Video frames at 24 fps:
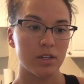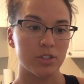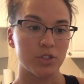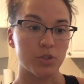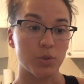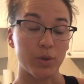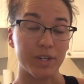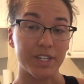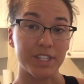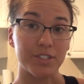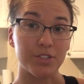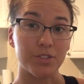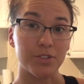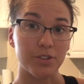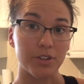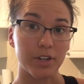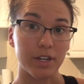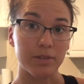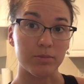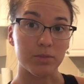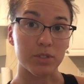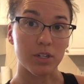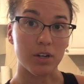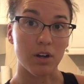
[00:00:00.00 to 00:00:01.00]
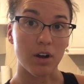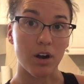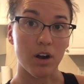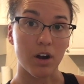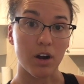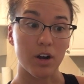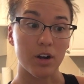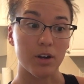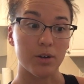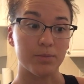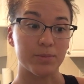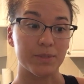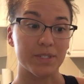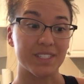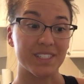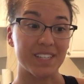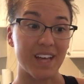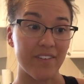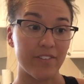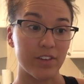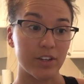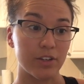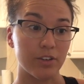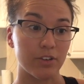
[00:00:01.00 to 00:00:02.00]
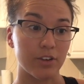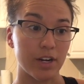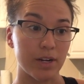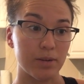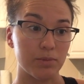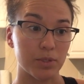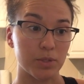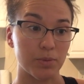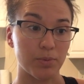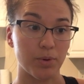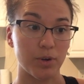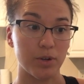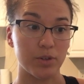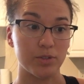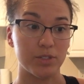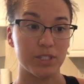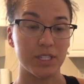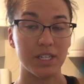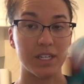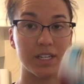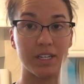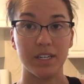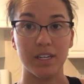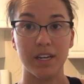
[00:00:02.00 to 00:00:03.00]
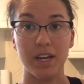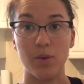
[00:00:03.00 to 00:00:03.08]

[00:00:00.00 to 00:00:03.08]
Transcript: 22 grams of carbs, 7 grams of protein,